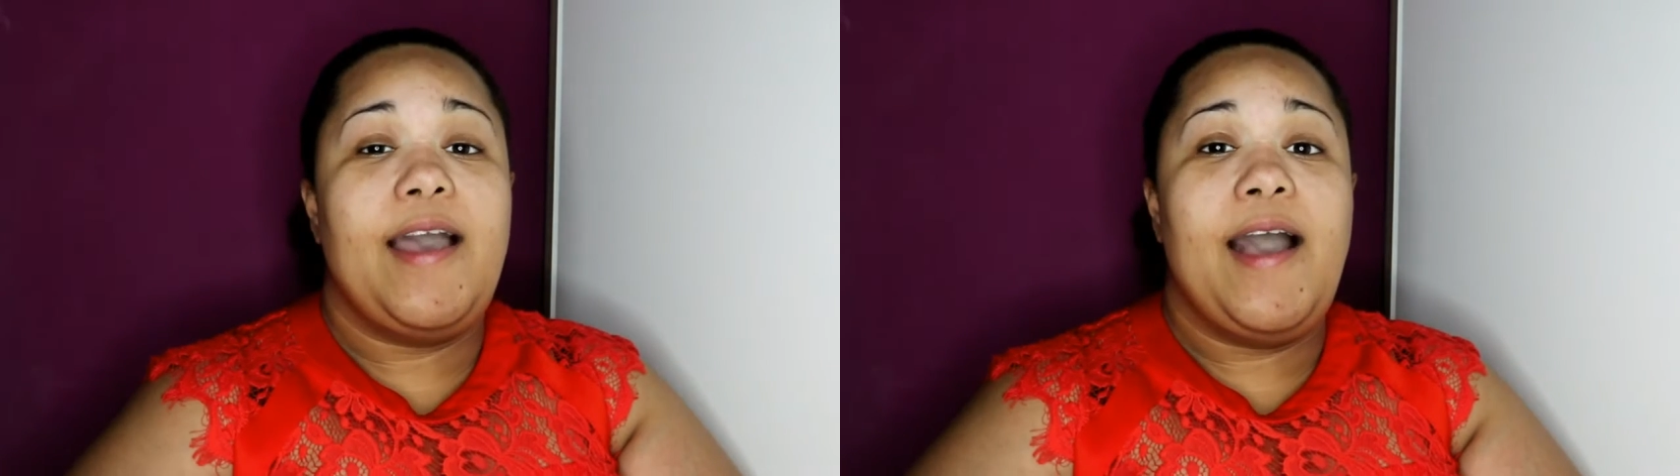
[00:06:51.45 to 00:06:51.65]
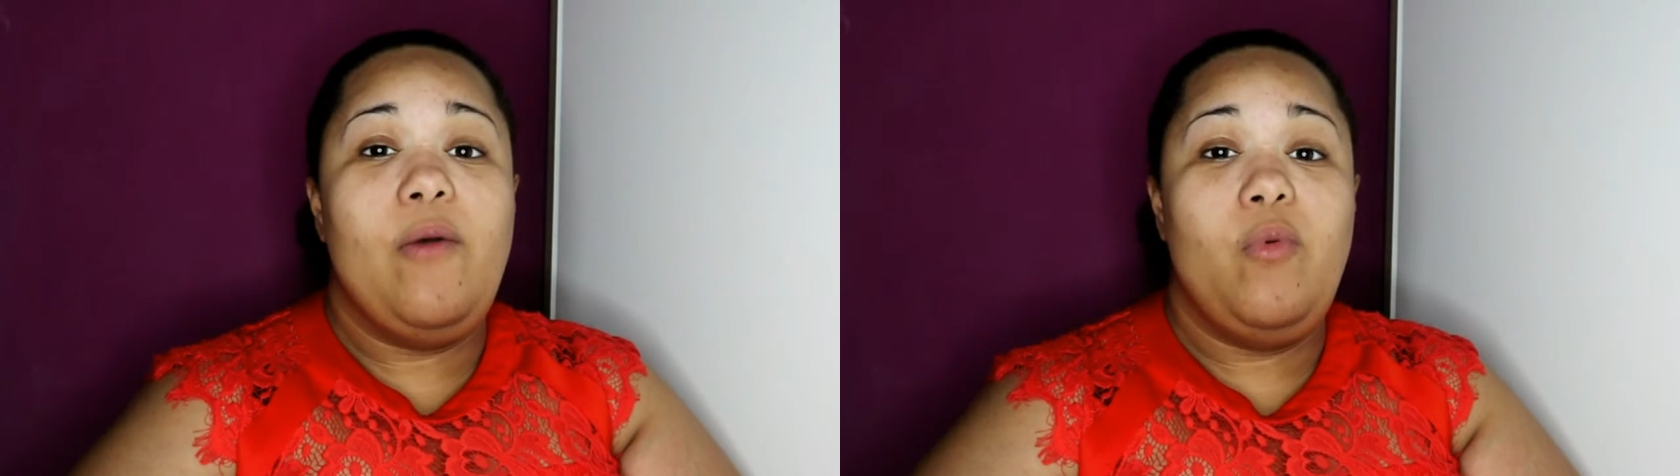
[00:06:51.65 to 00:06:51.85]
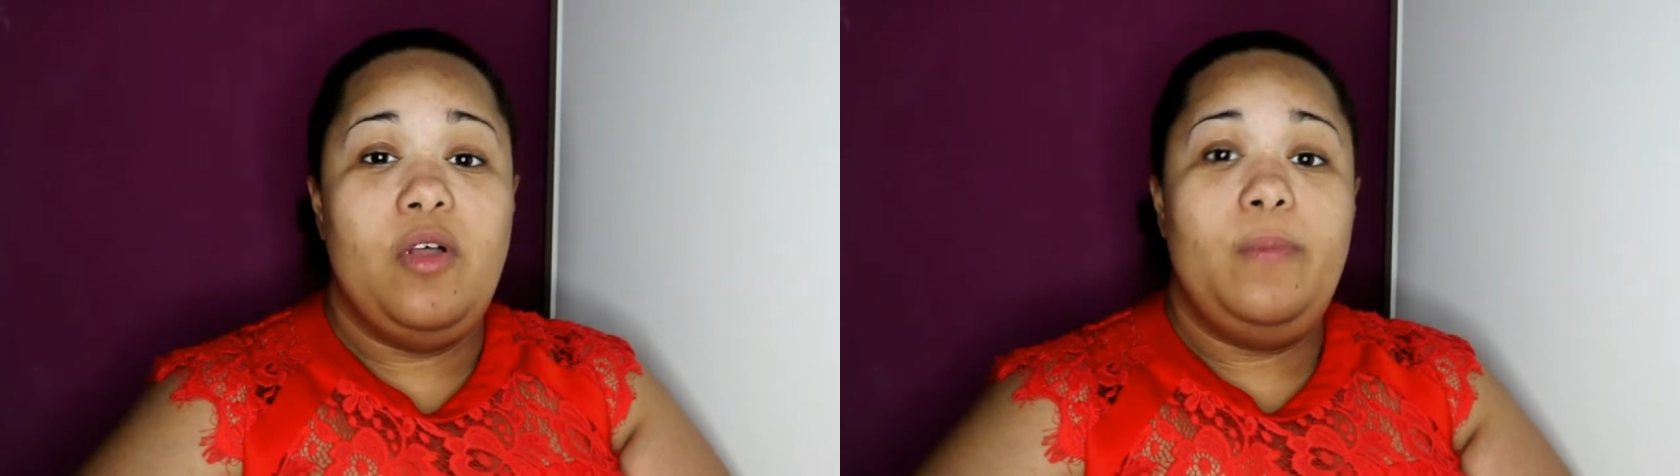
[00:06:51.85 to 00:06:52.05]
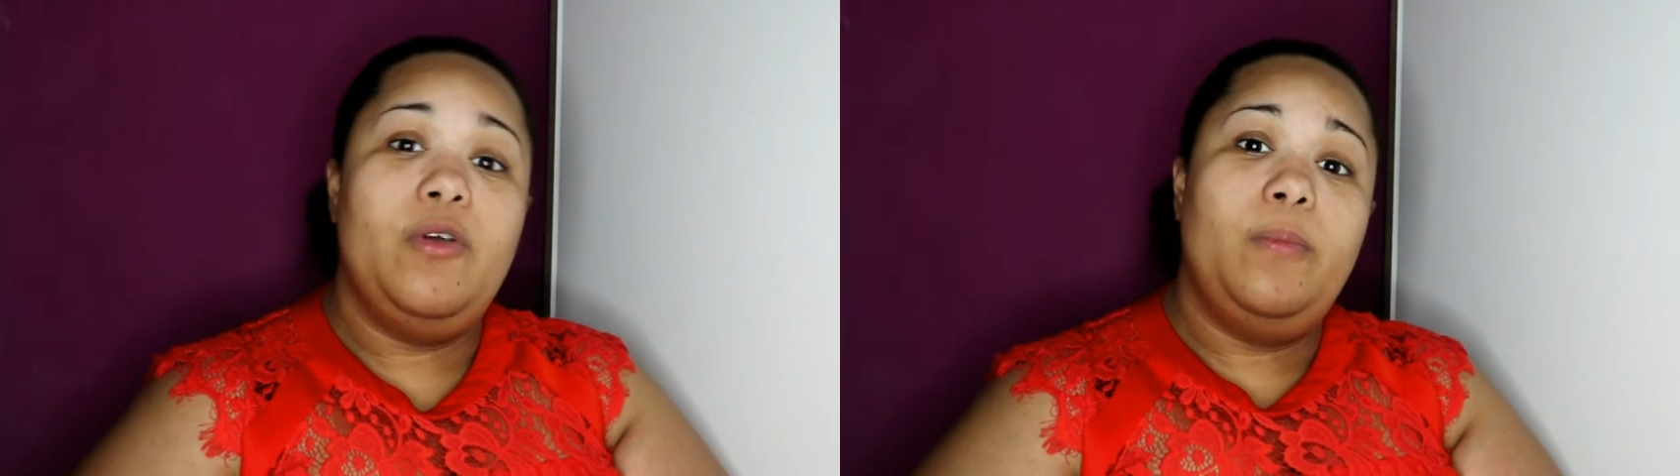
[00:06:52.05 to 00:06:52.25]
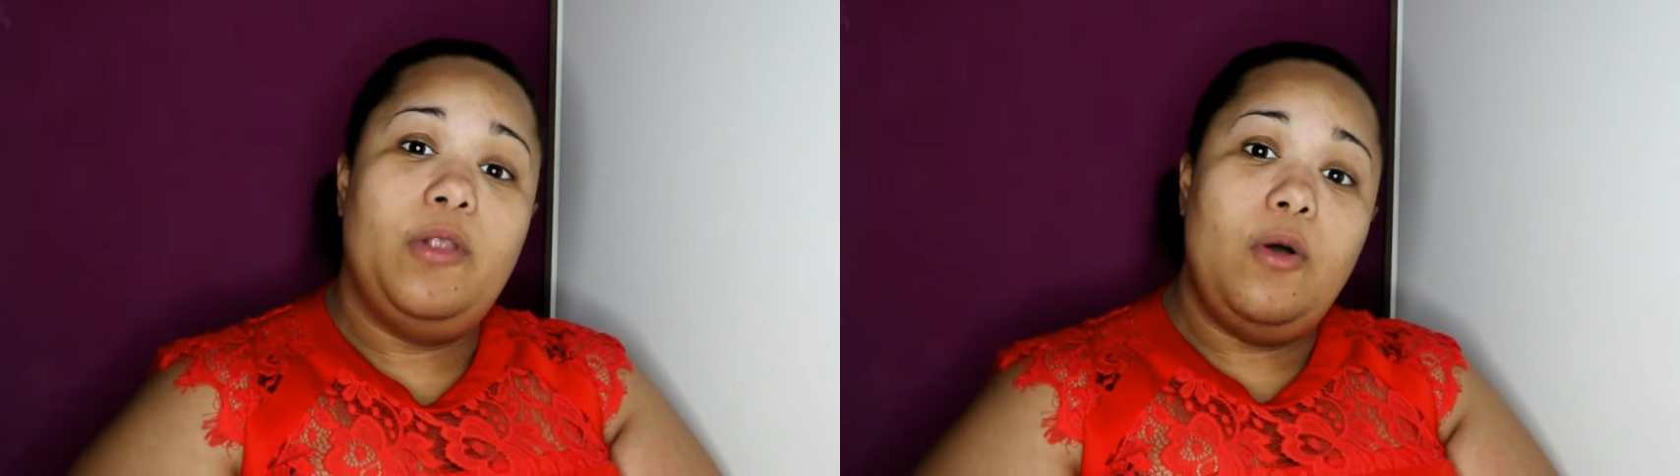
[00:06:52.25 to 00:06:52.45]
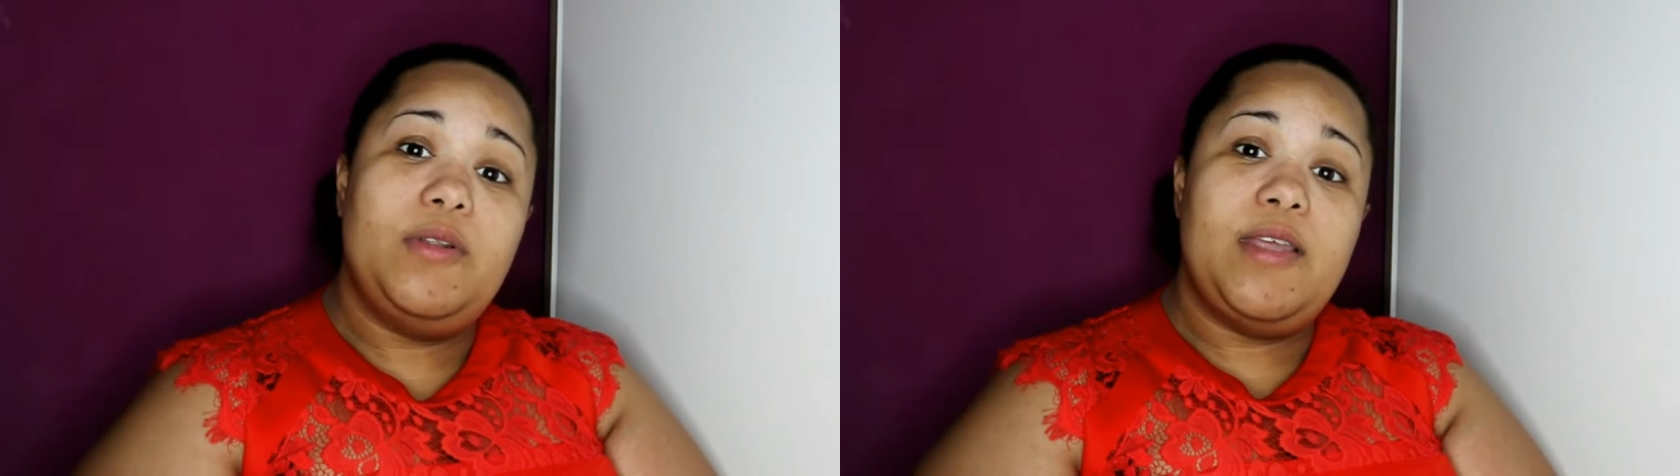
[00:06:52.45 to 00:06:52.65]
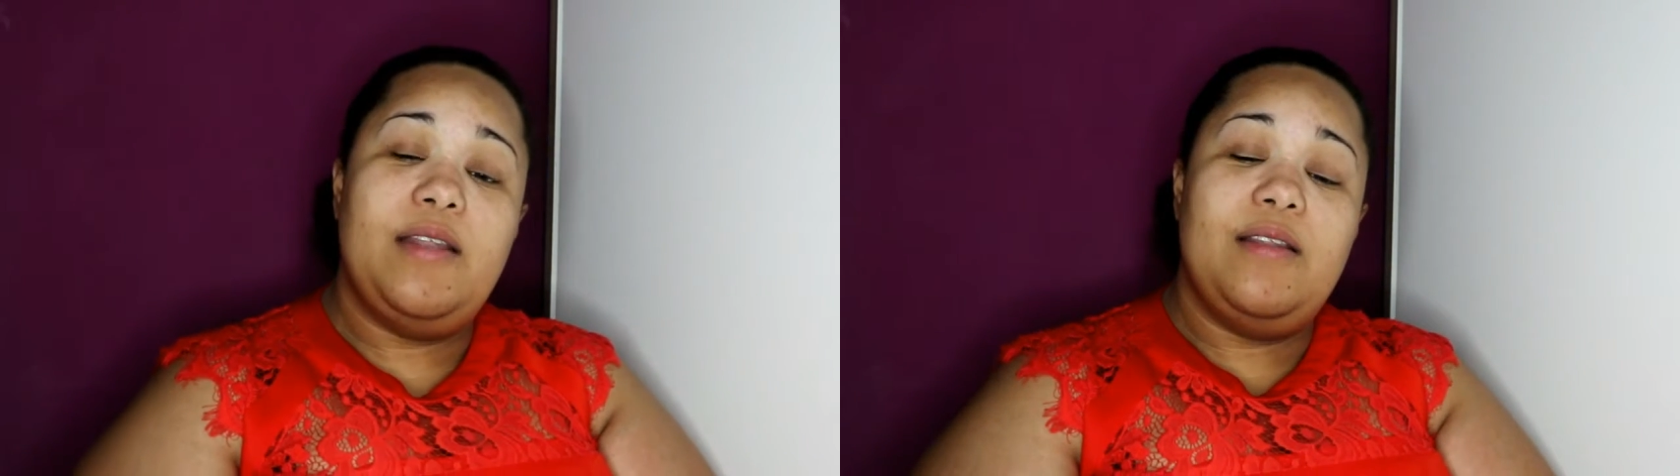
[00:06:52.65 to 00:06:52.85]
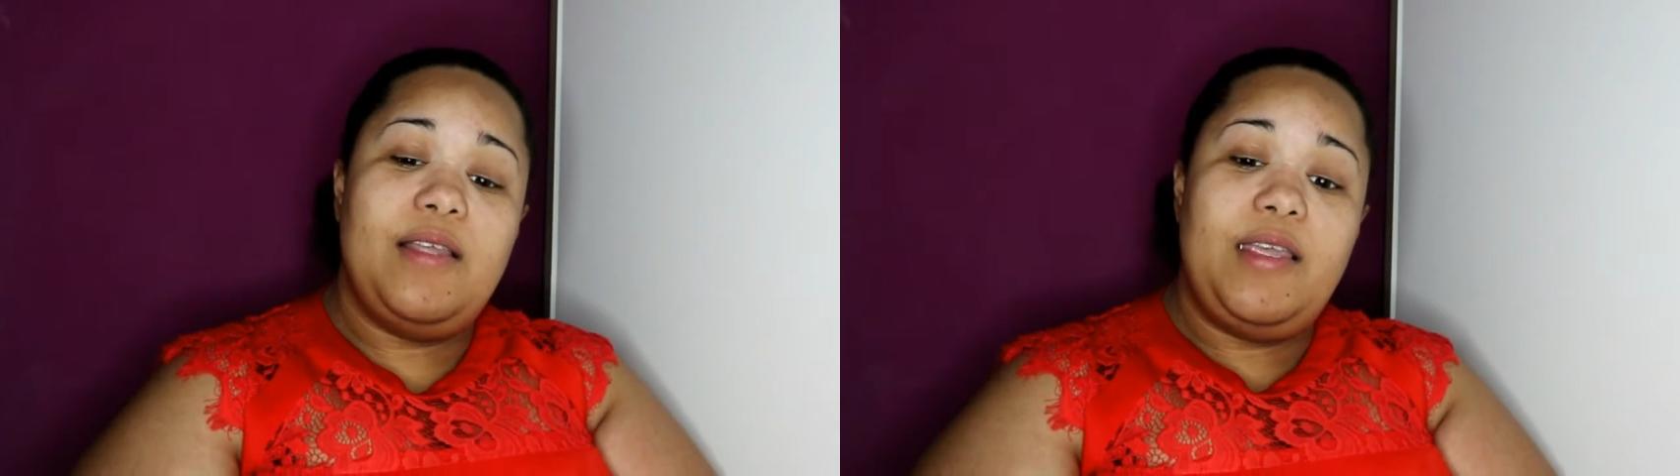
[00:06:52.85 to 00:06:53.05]
I will be
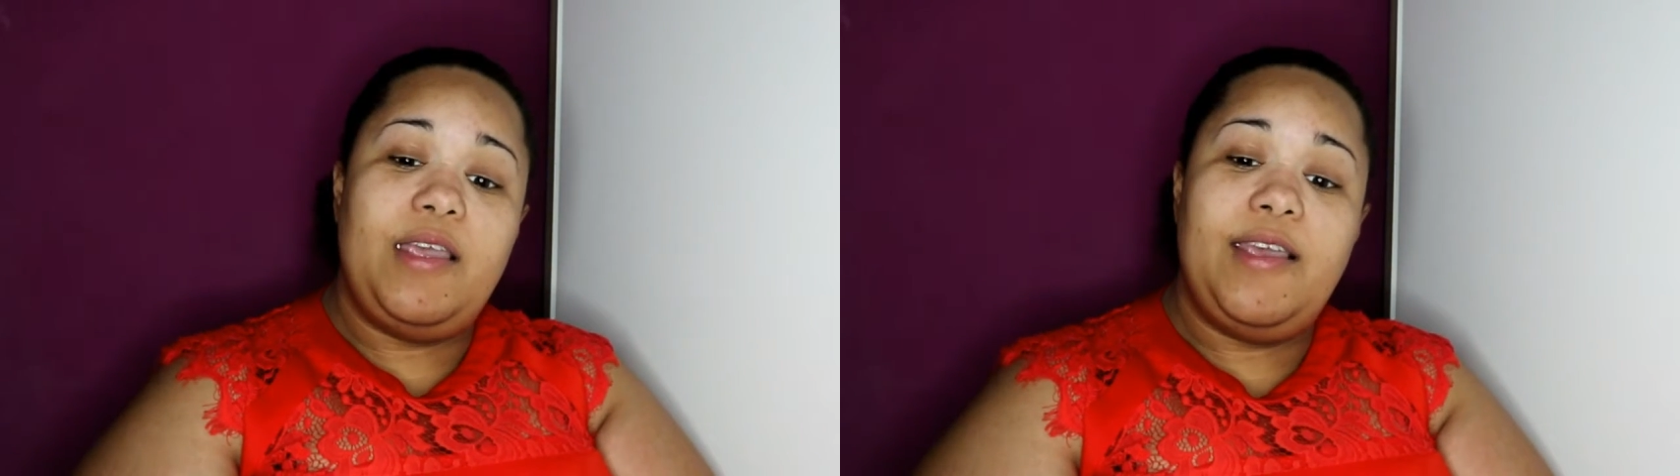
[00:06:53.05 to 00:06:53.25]
uploading